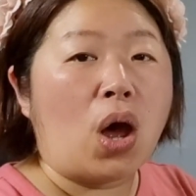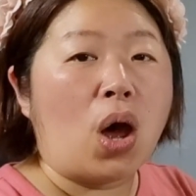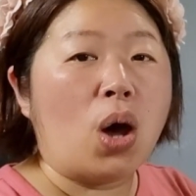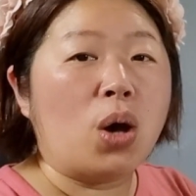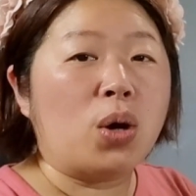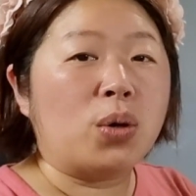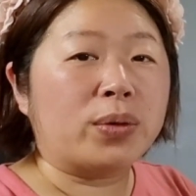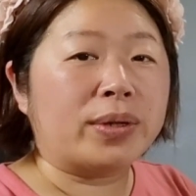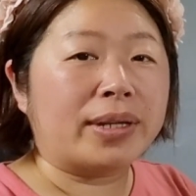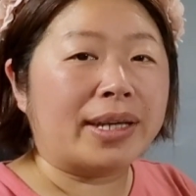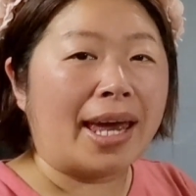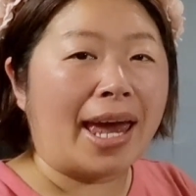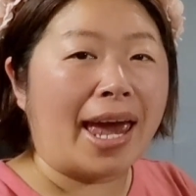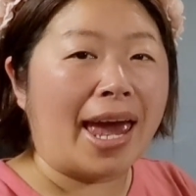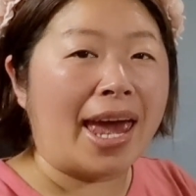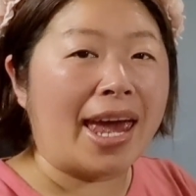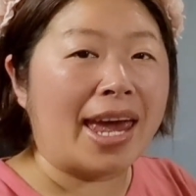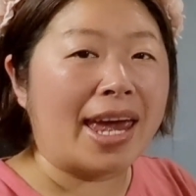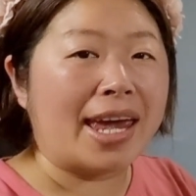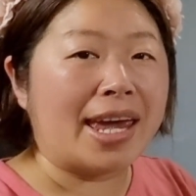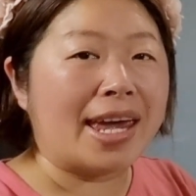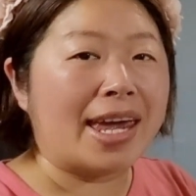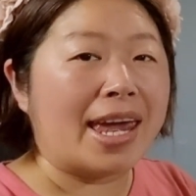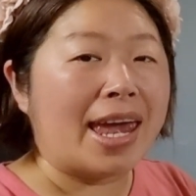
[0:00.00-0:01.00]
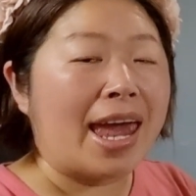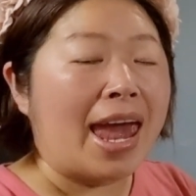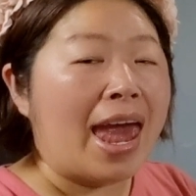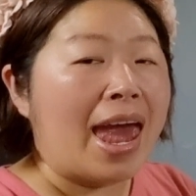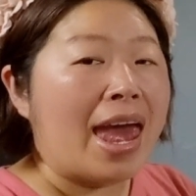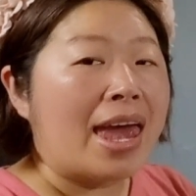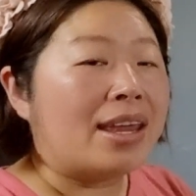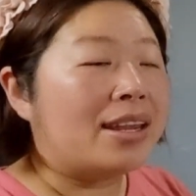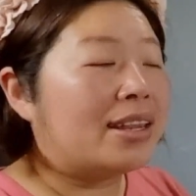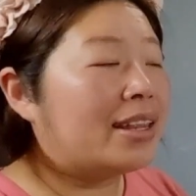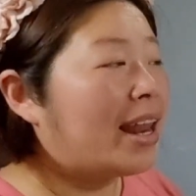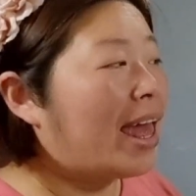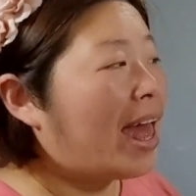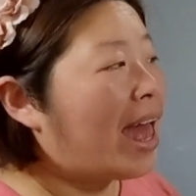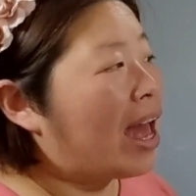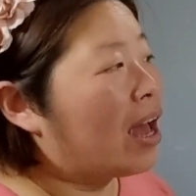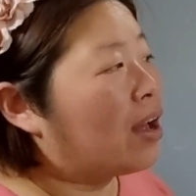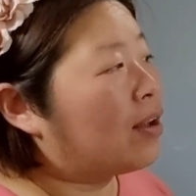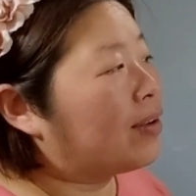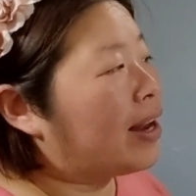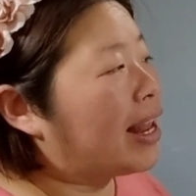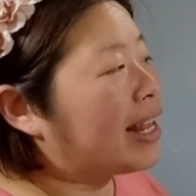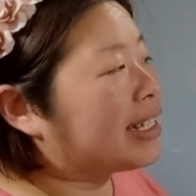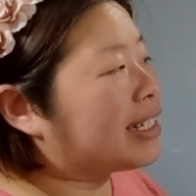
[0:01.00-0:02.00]
Okay,
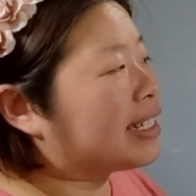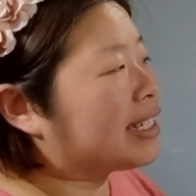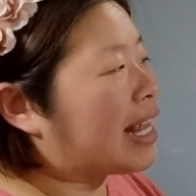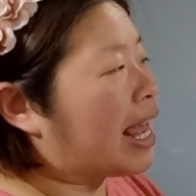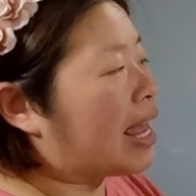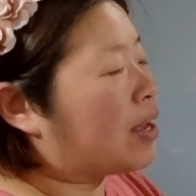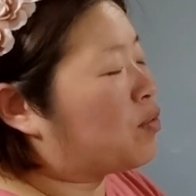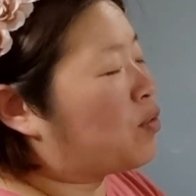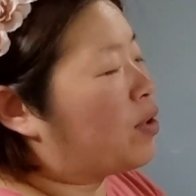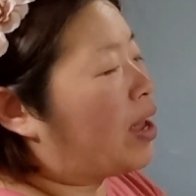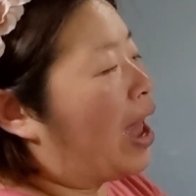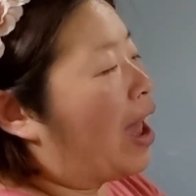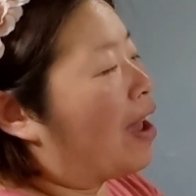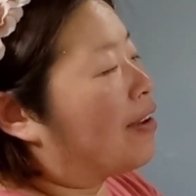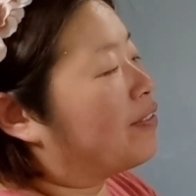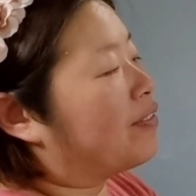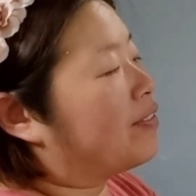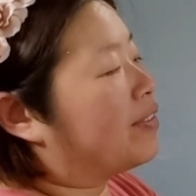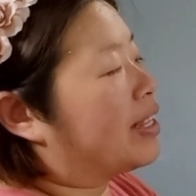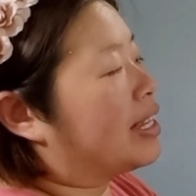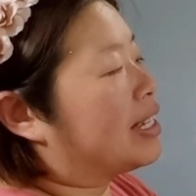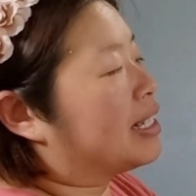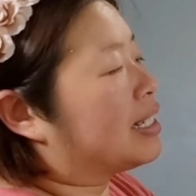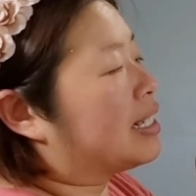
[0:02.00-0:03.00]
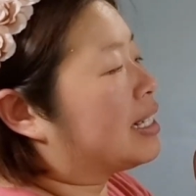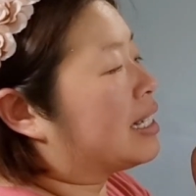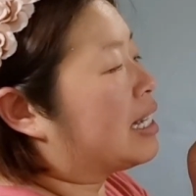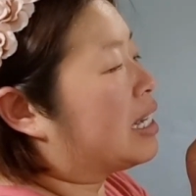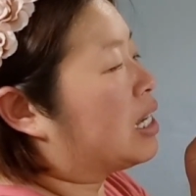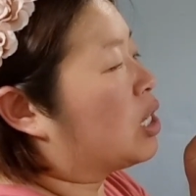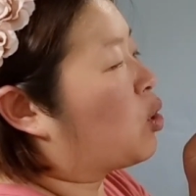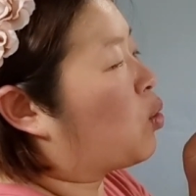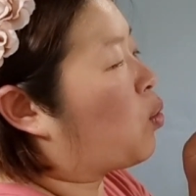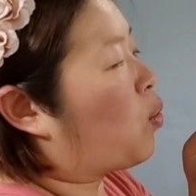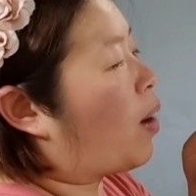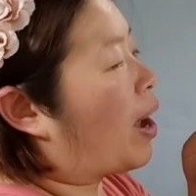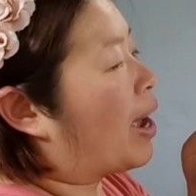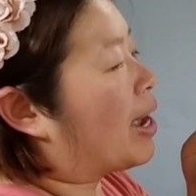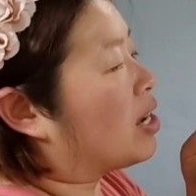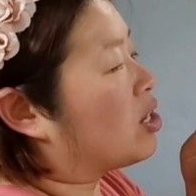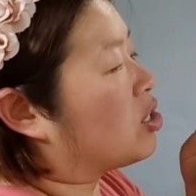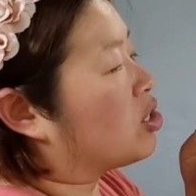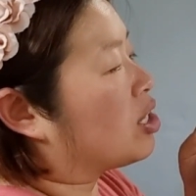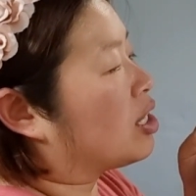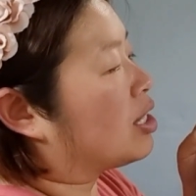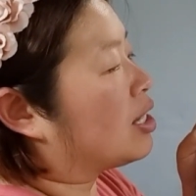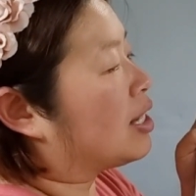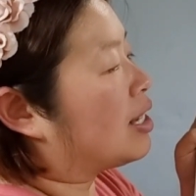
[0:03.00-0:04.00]
now let's say we have this
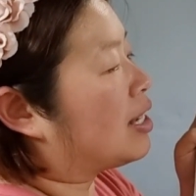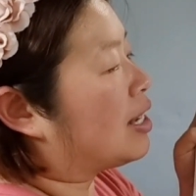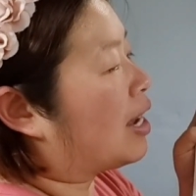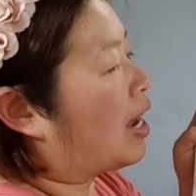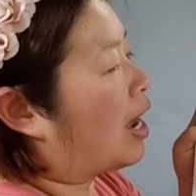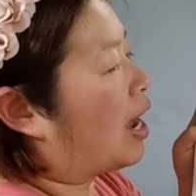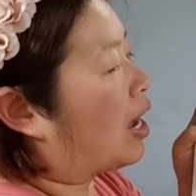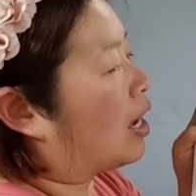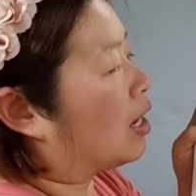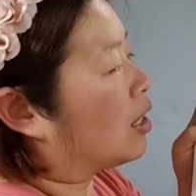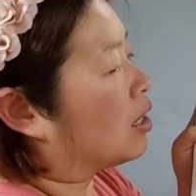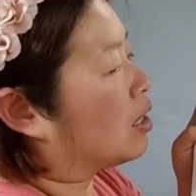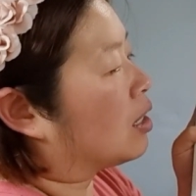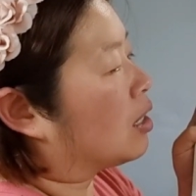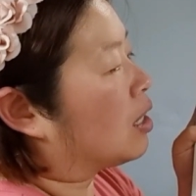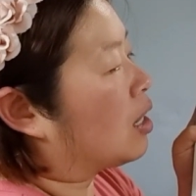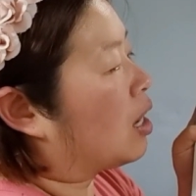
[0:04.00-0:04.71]
equation here.